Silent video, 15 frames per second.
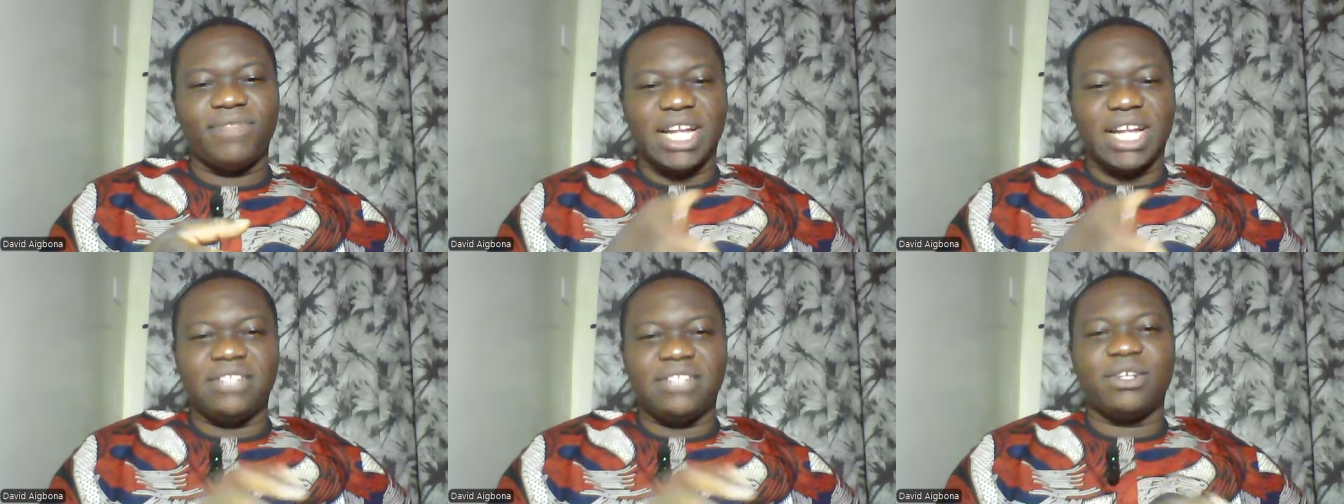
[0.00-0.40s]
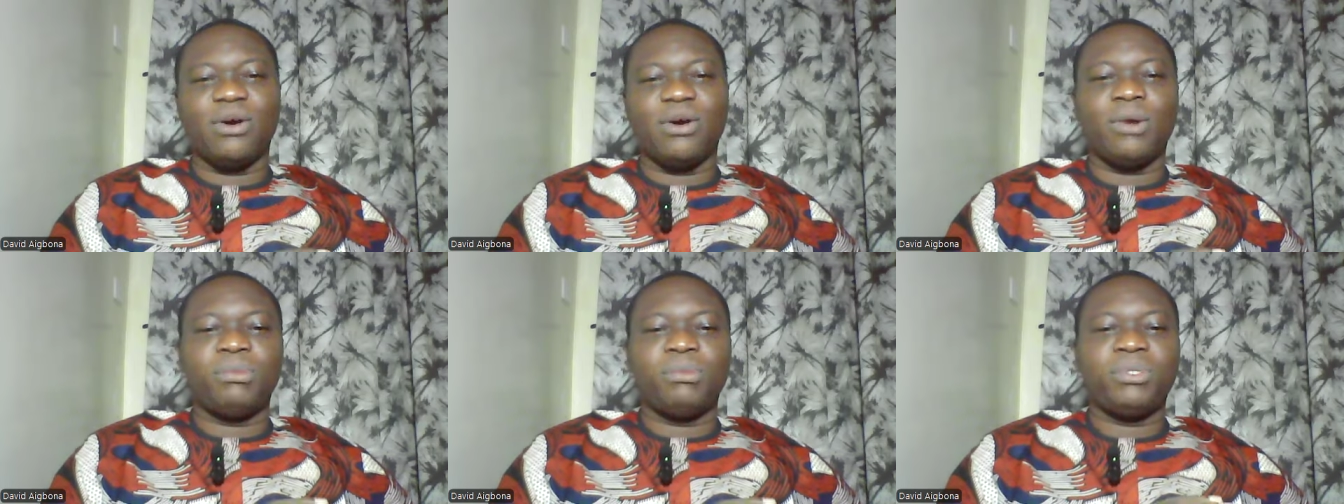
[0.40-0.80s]
That's the
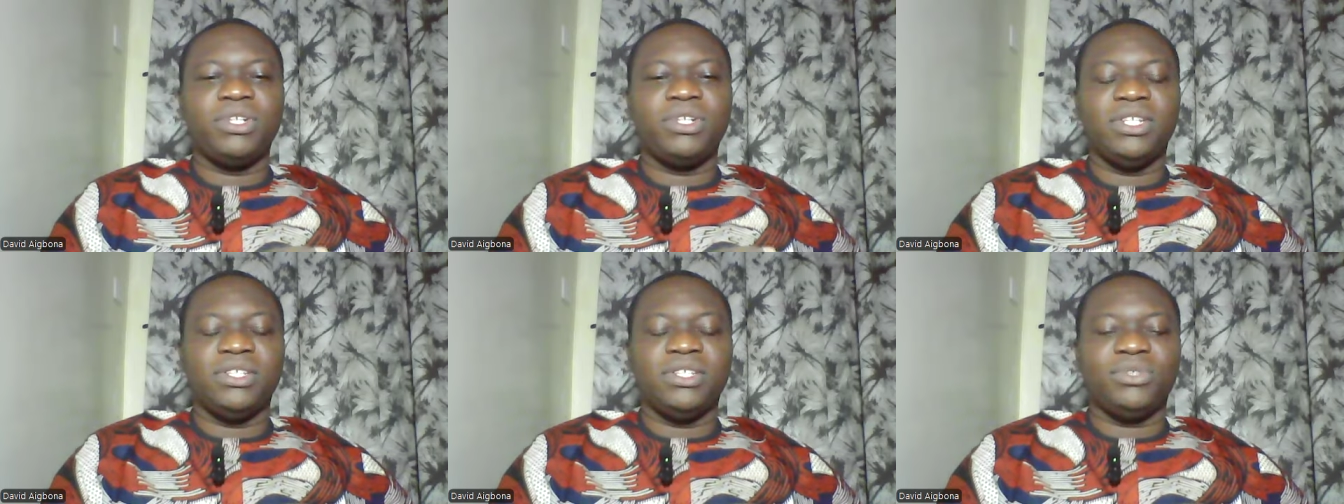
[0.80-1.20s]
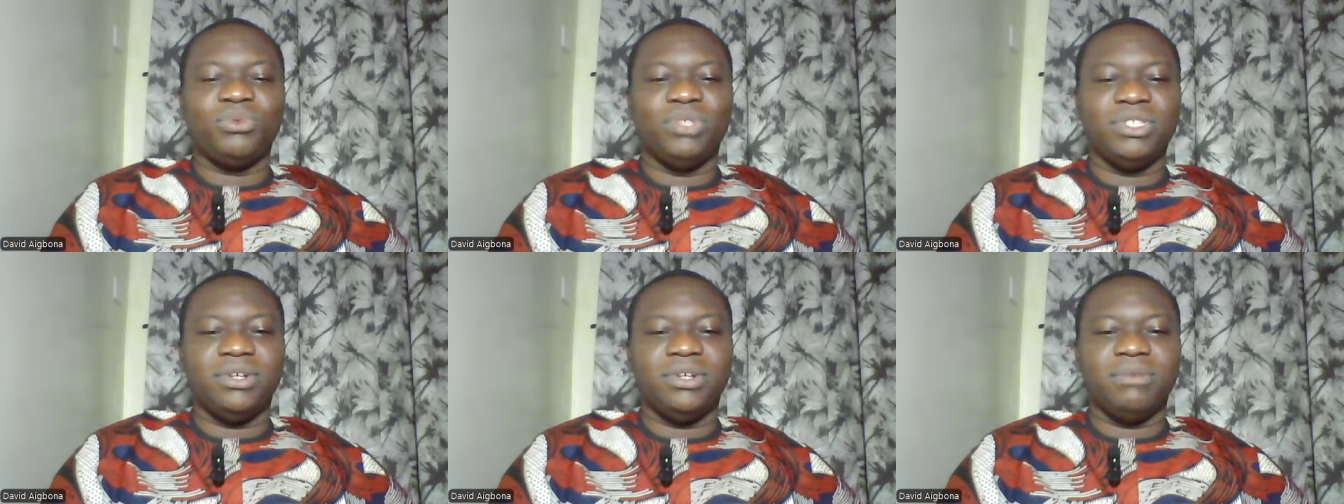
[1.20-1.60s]
corruption in his
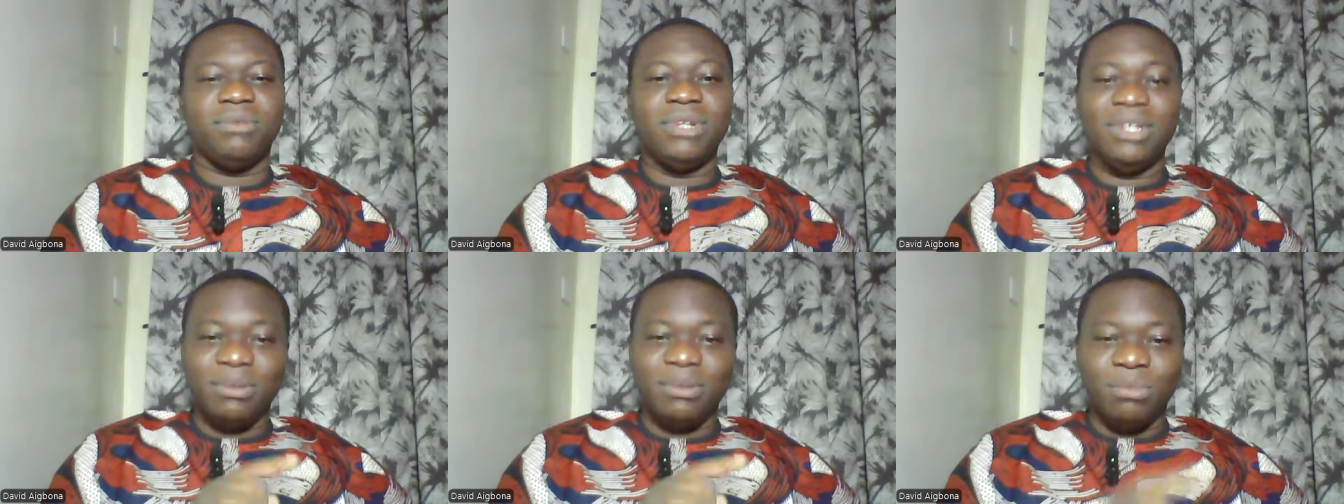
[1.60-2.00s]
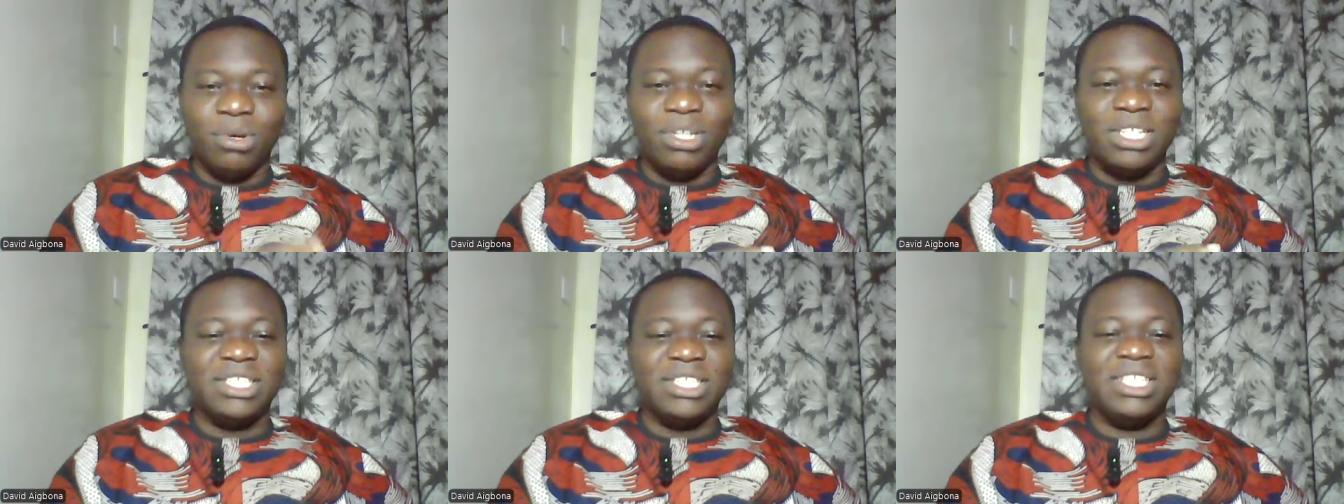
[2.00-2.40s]
wisdom.
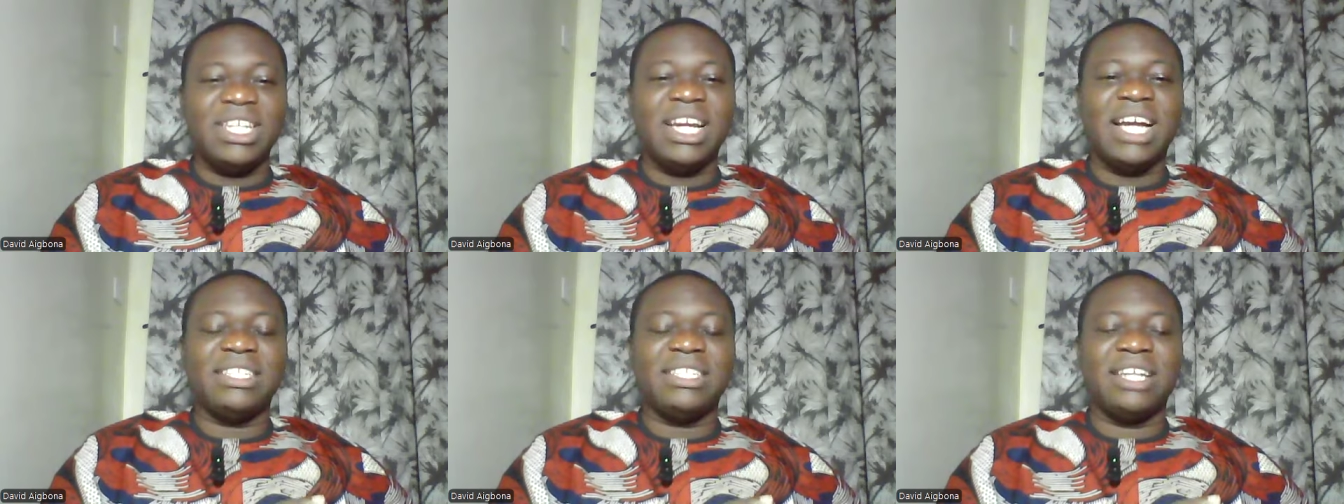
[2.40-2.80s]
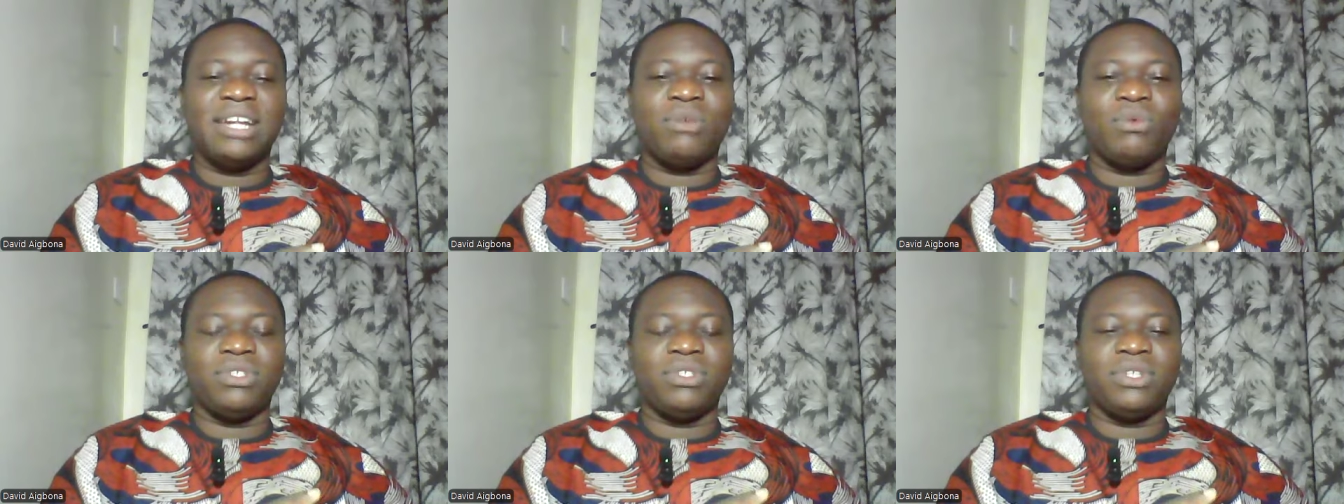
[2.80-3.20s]
But he still has
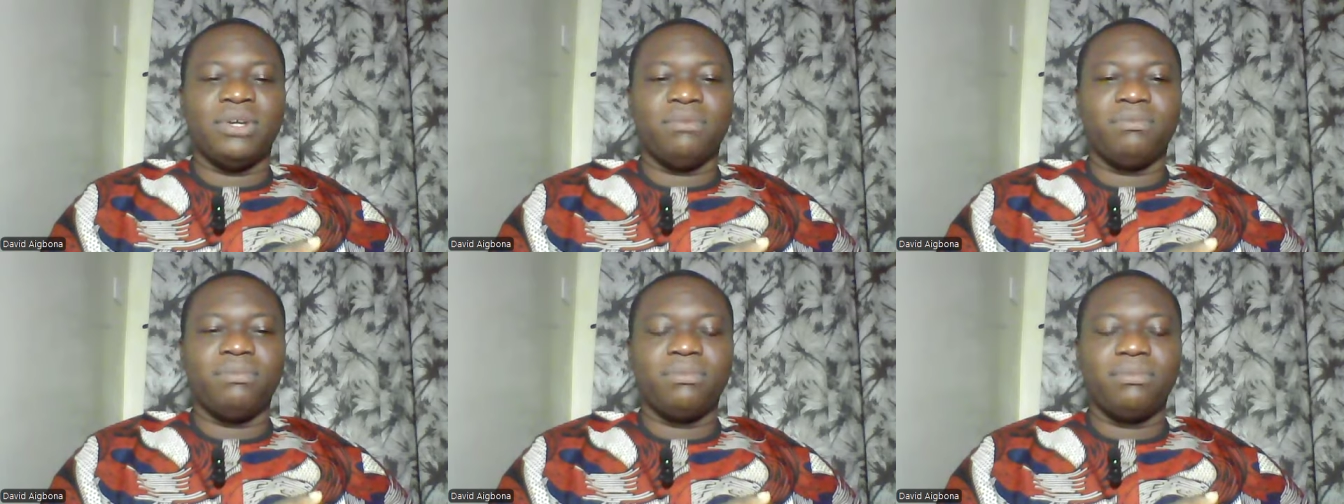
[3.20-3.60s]
that wisdom.